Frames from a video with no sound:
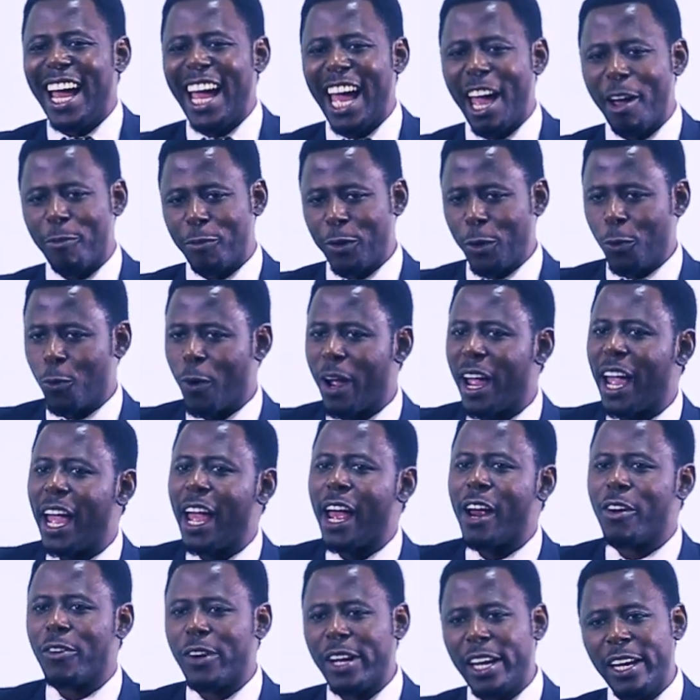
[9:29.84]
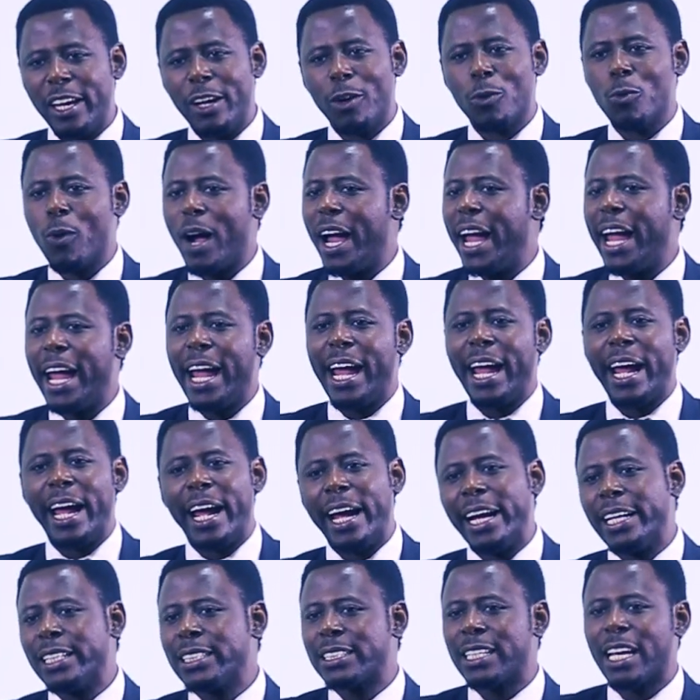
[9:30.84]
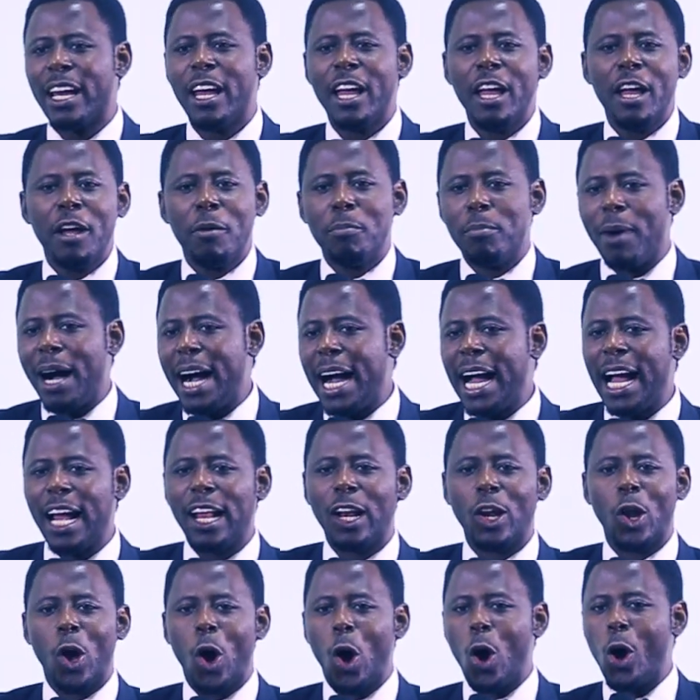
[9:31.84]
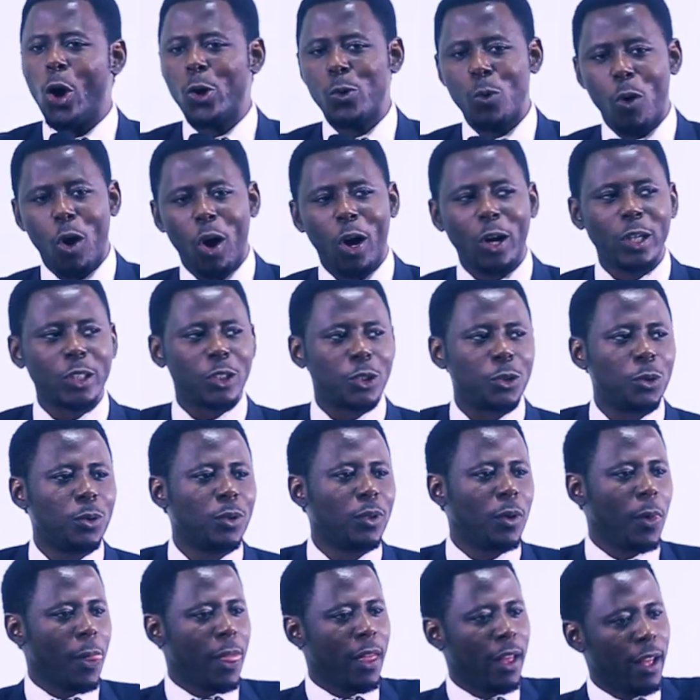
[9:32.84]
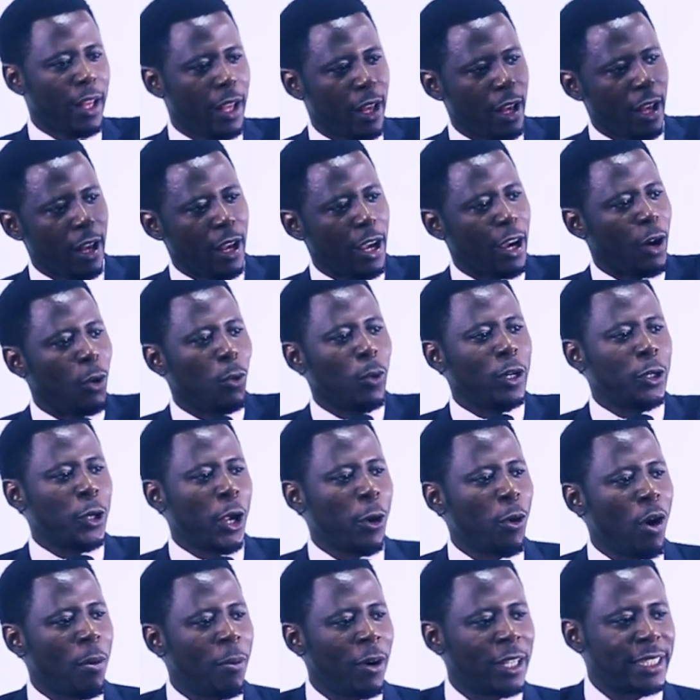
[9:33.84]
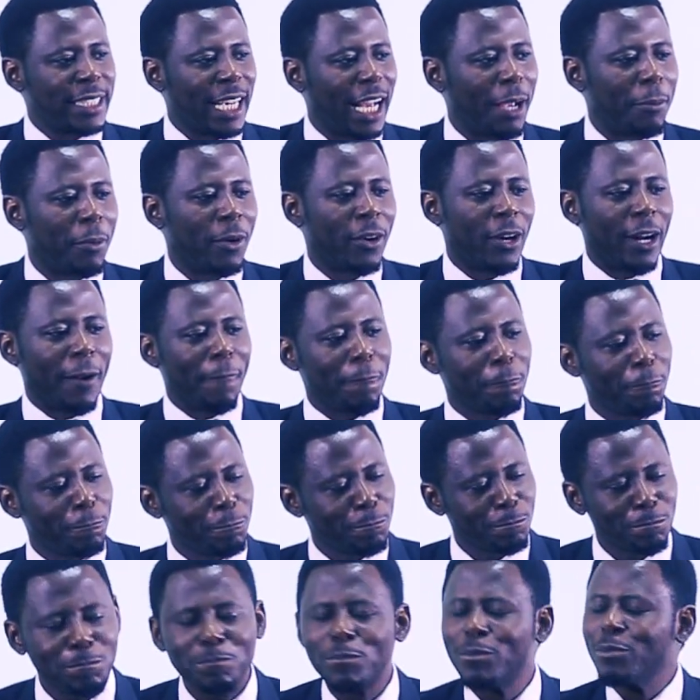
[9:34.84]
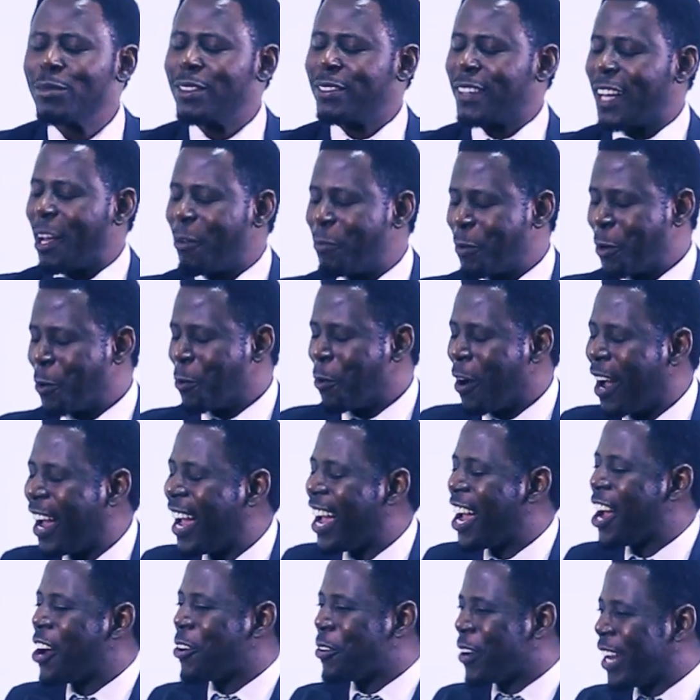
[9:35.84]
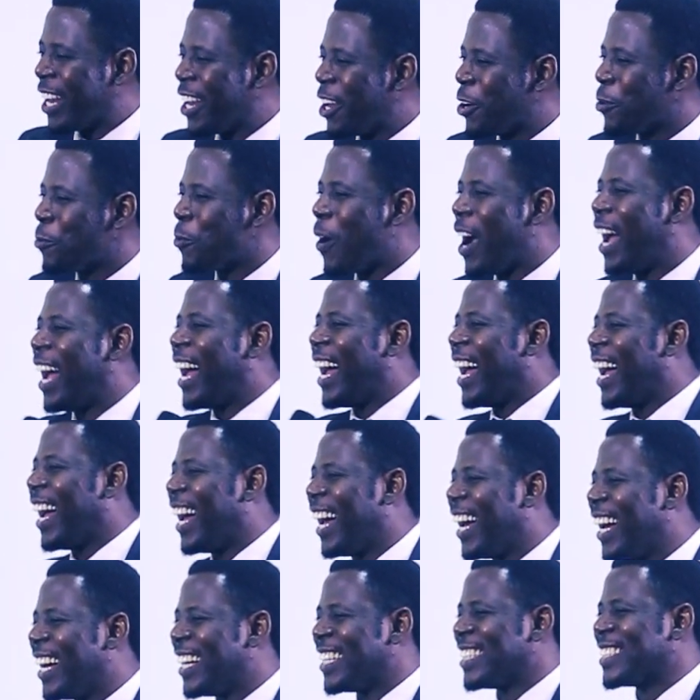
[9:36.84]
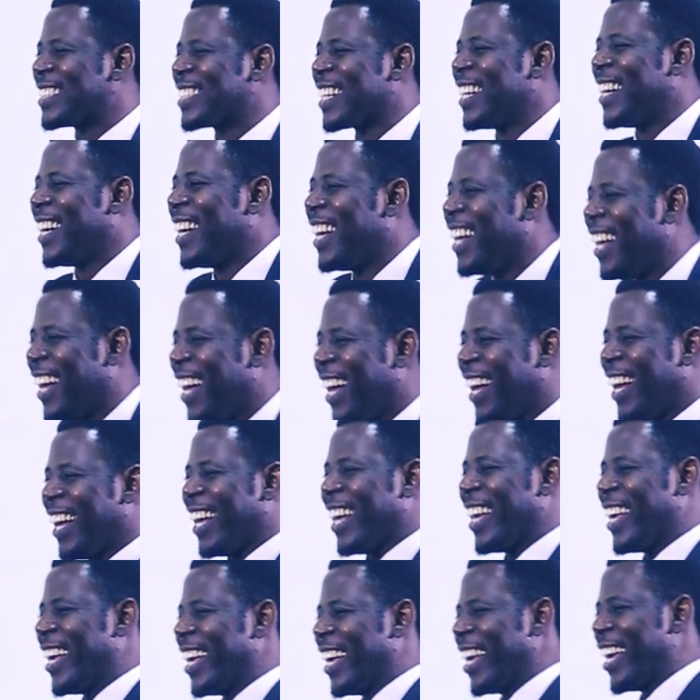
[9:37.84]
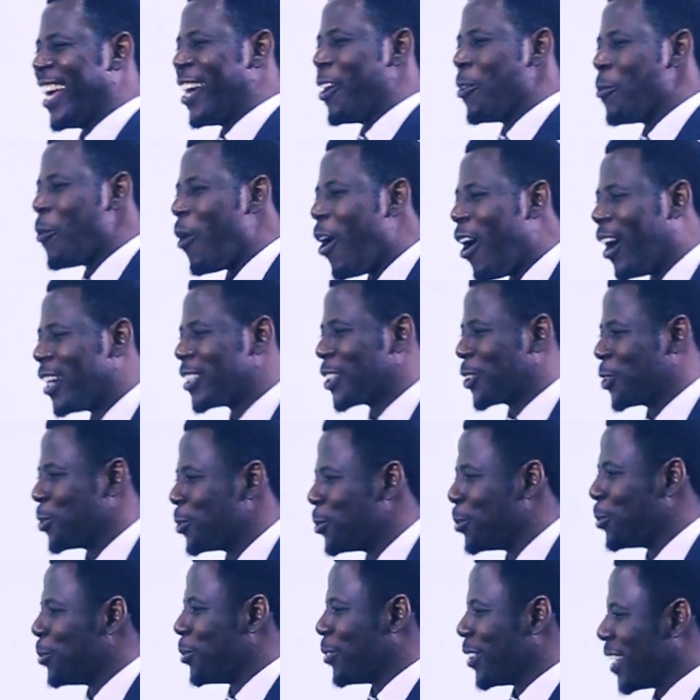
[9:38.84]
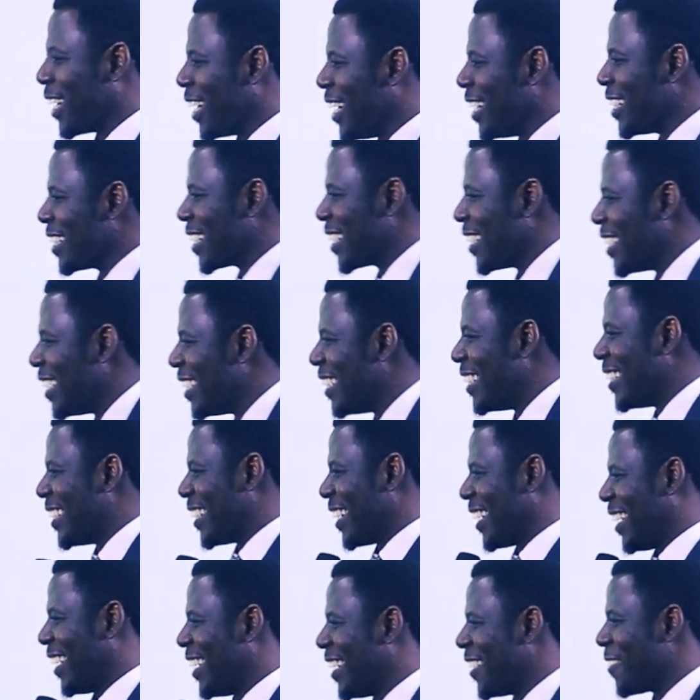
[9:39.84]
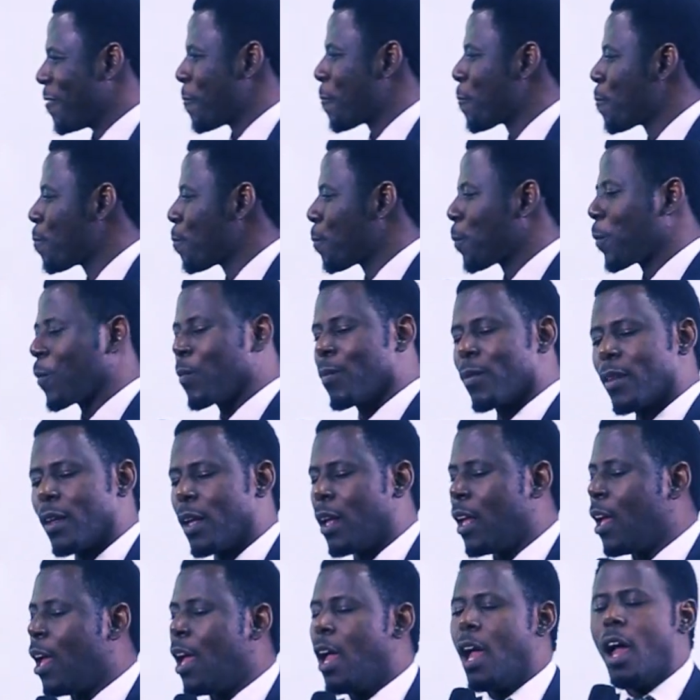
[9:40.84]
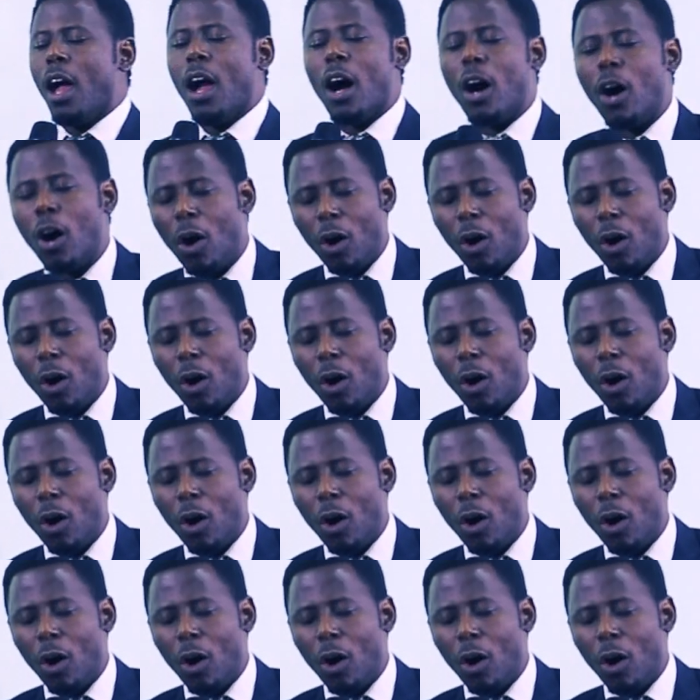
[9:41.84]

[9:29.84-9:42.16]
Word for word: Everywhere he went, my Lord was doing good. We'll do it one more time. All right. Everywhere he went, he was doing good.